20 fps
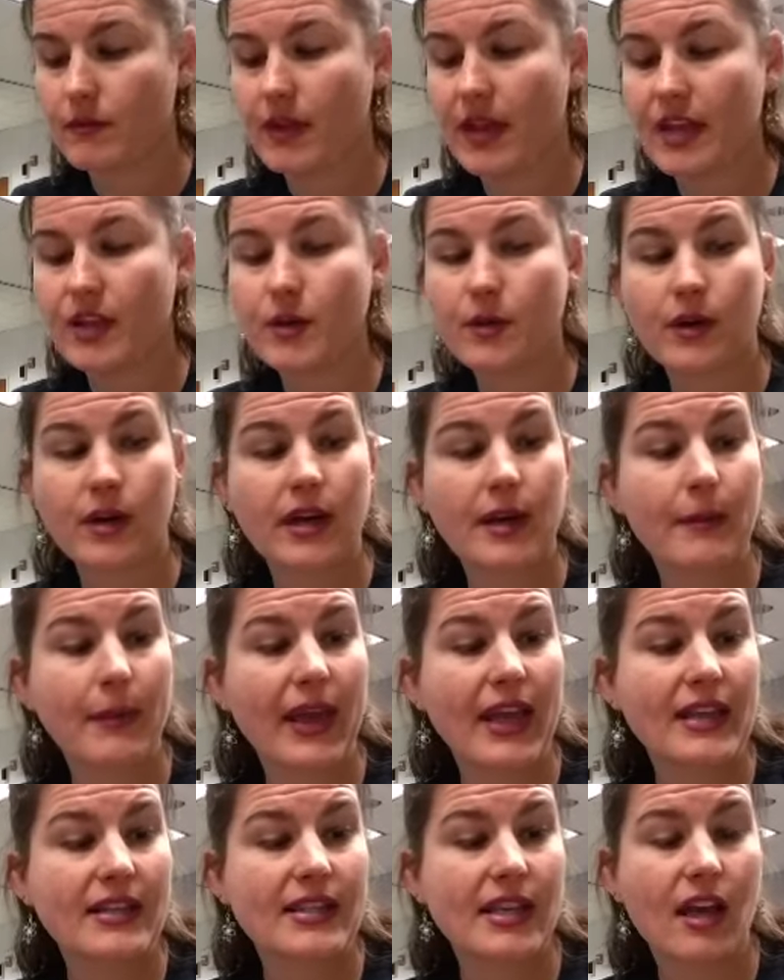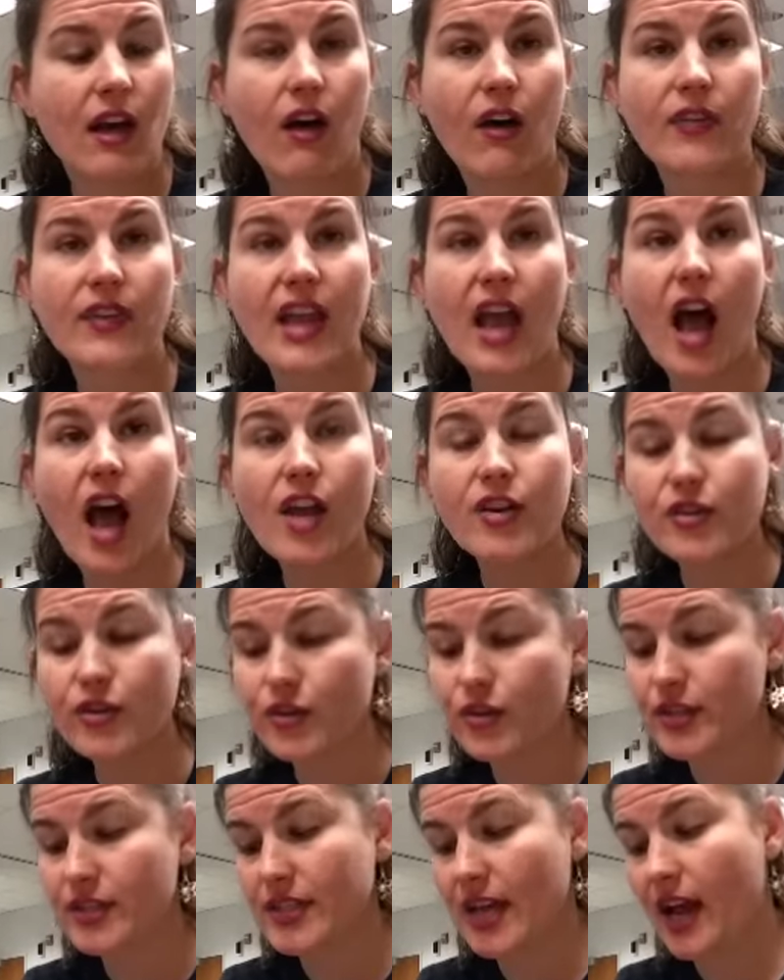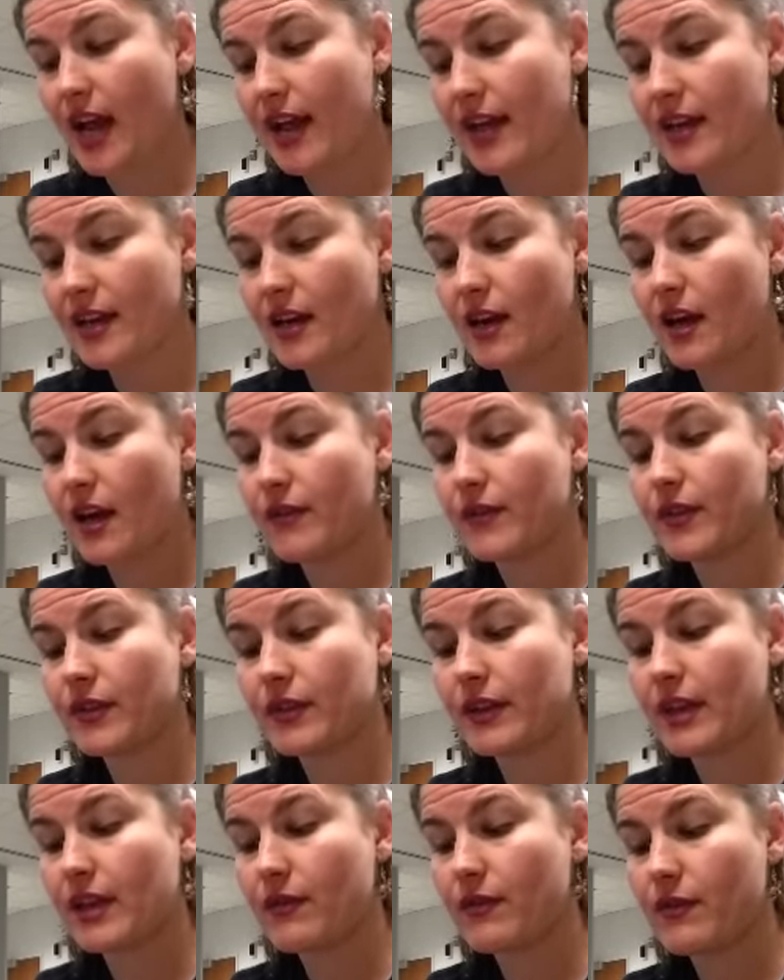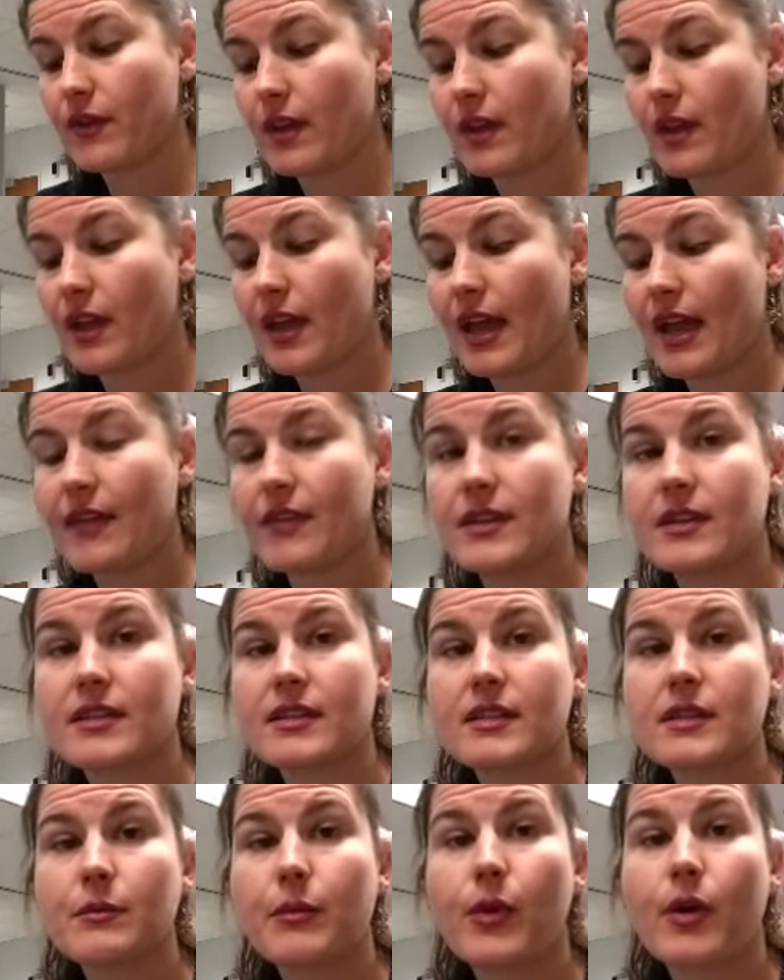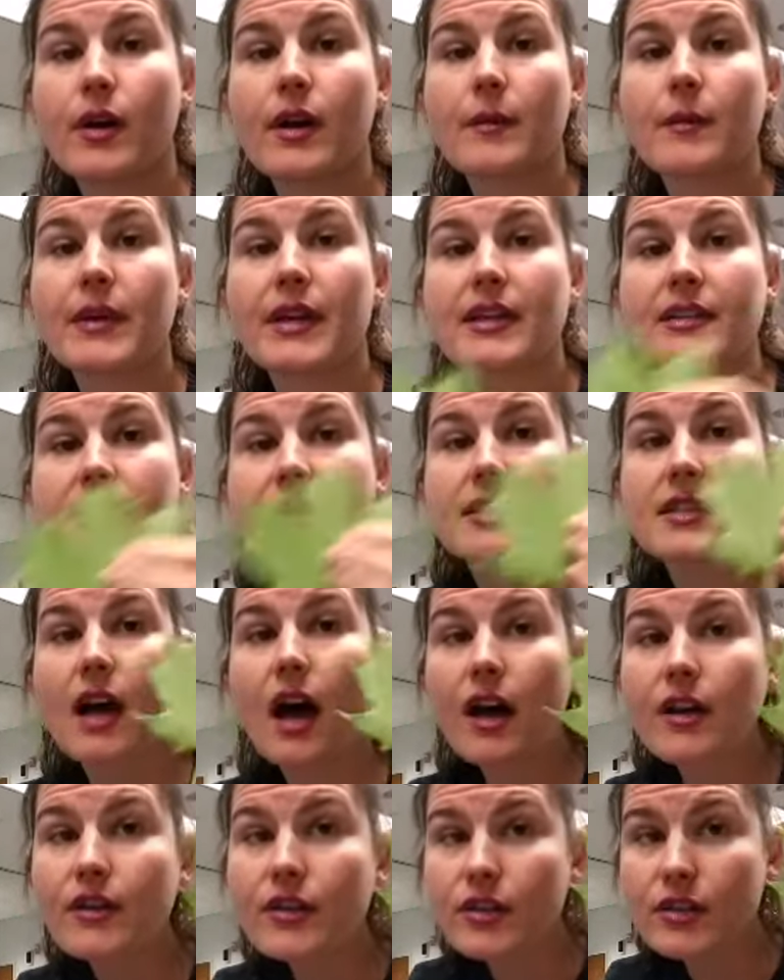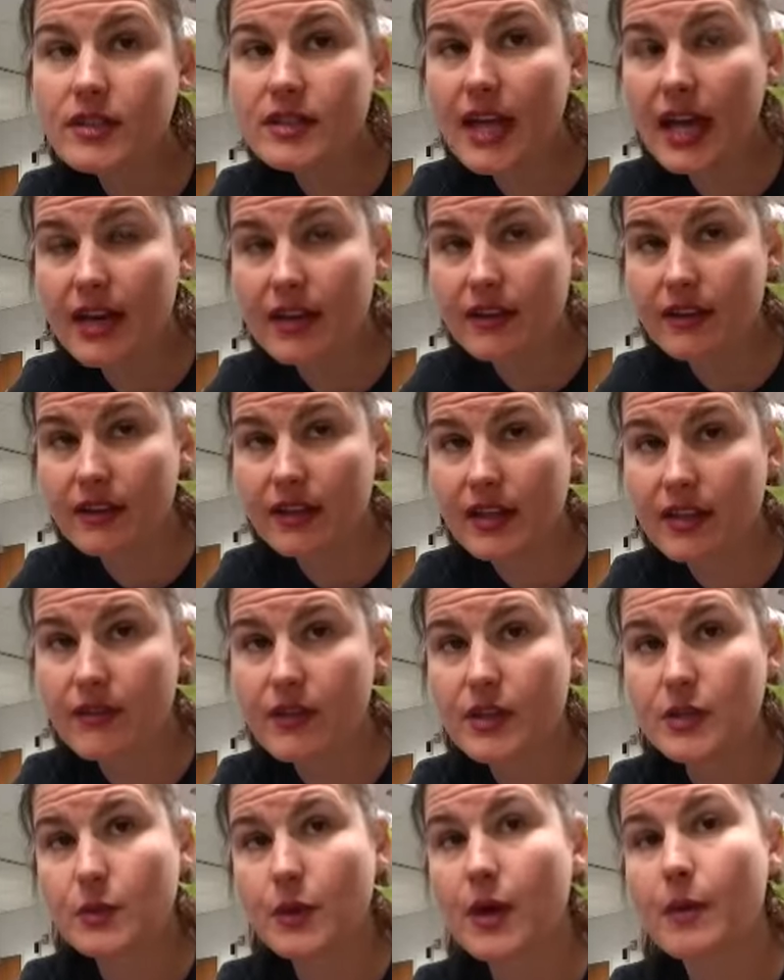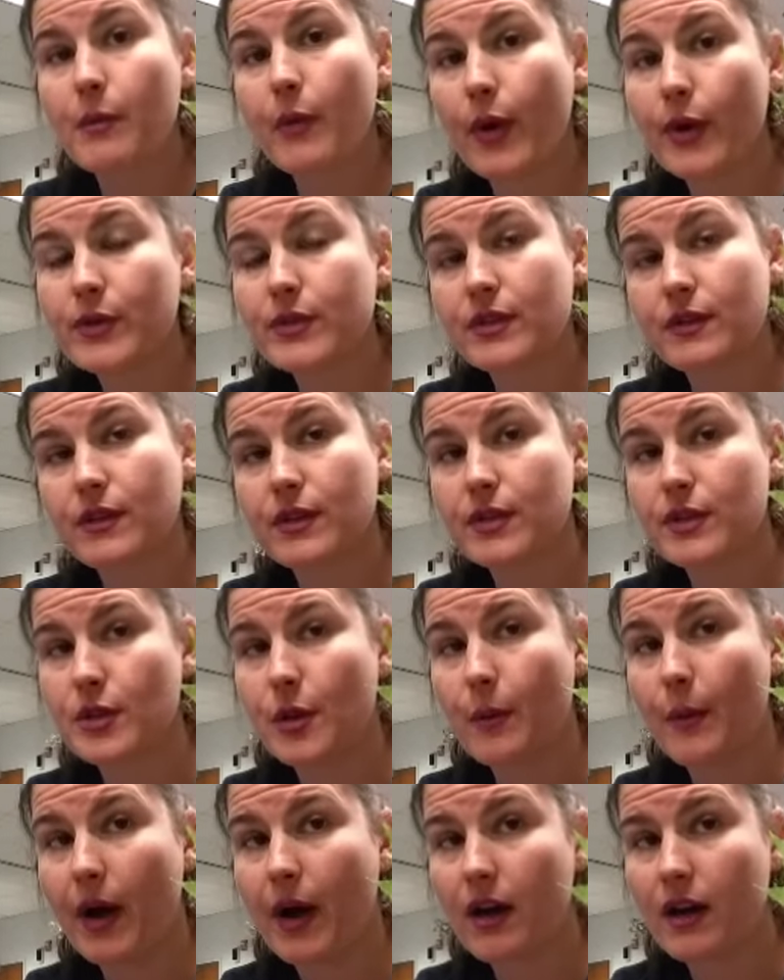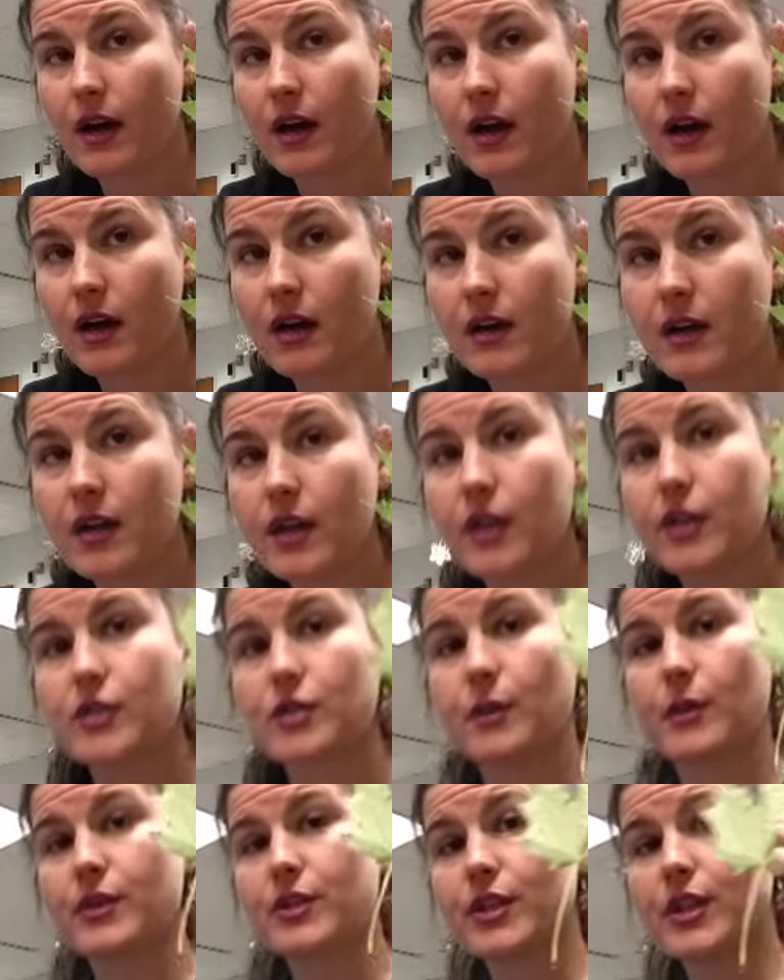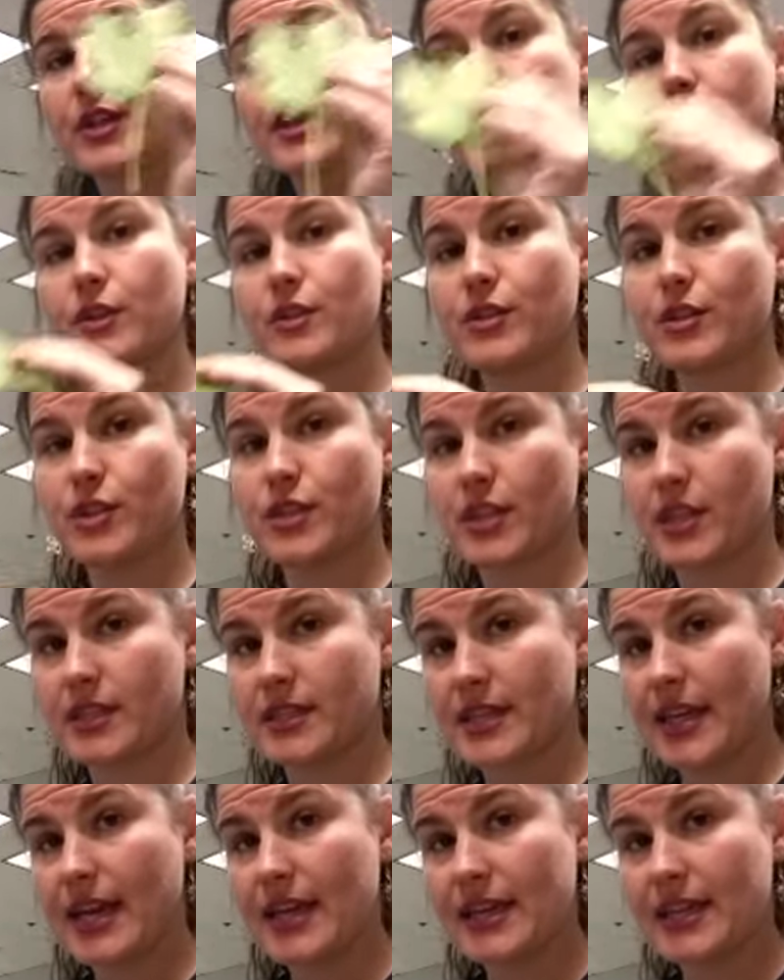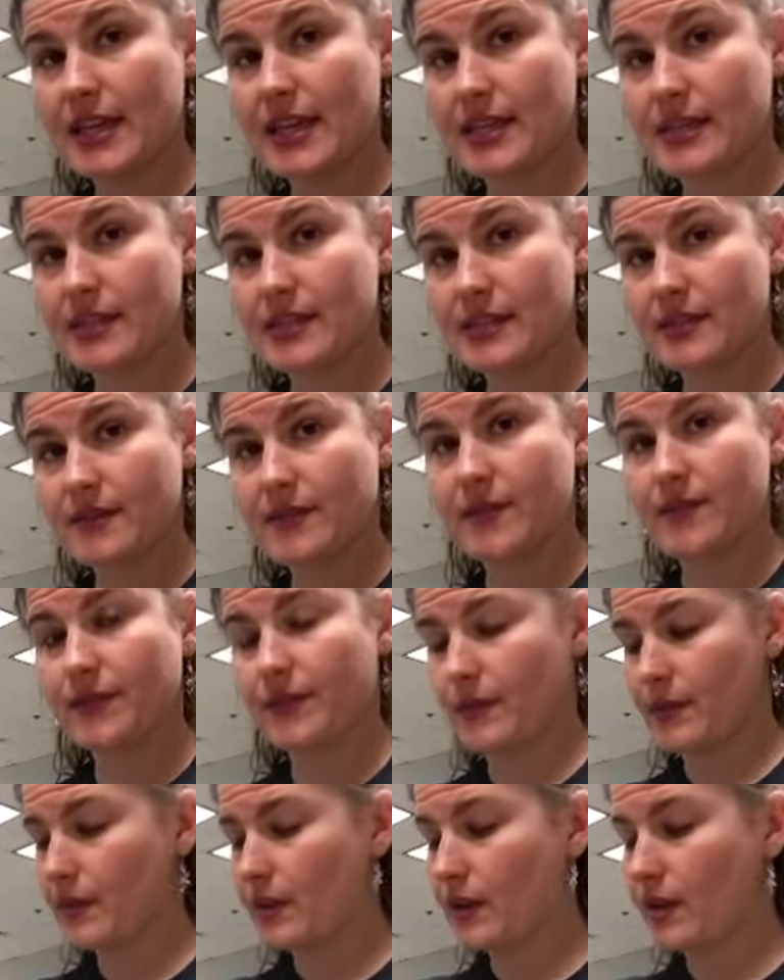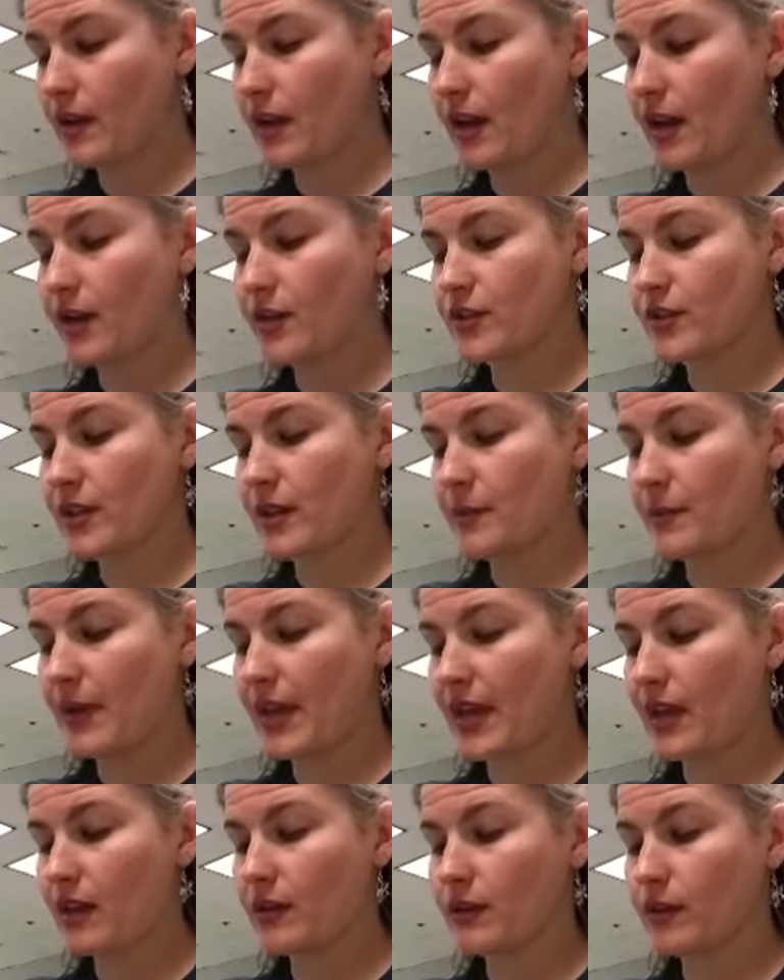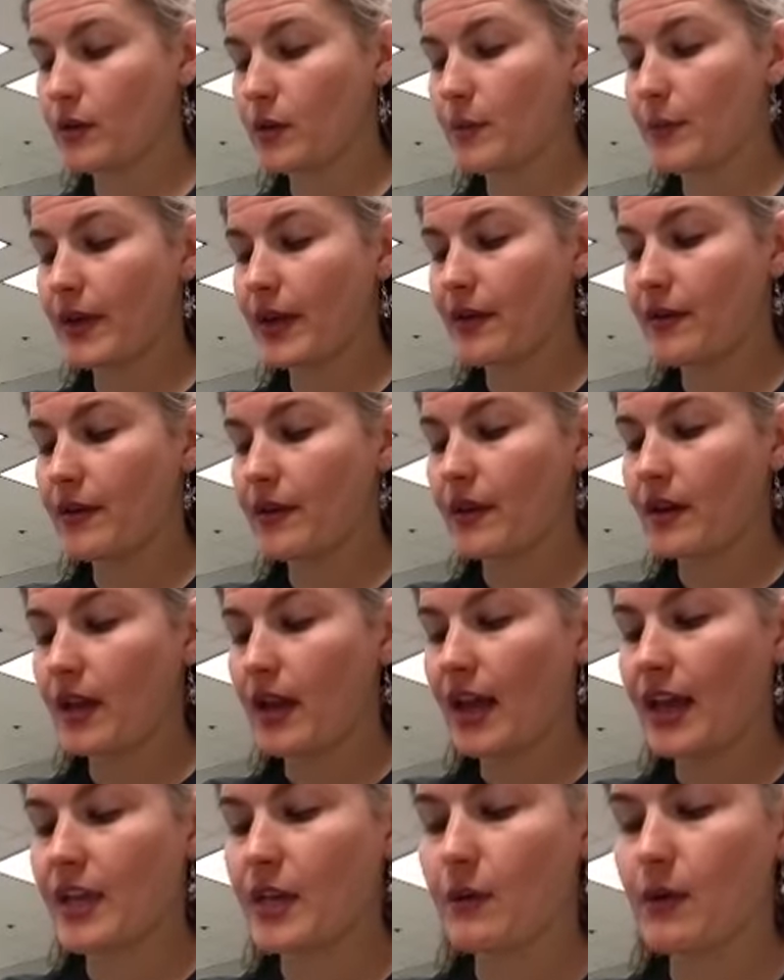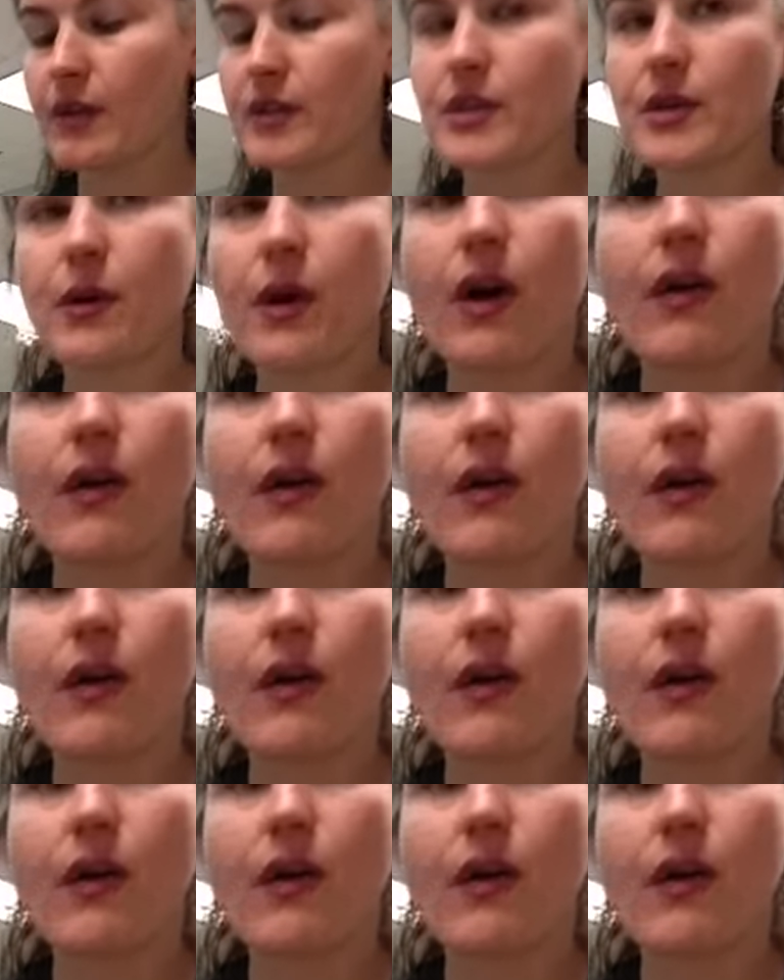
and you're going to paint it on the underside of the leaf. And this is important because this underside of the leaf is where most of the stomata are. So what you're going to do is you're just going to take this, and you're just going to paint a little bit, and you want to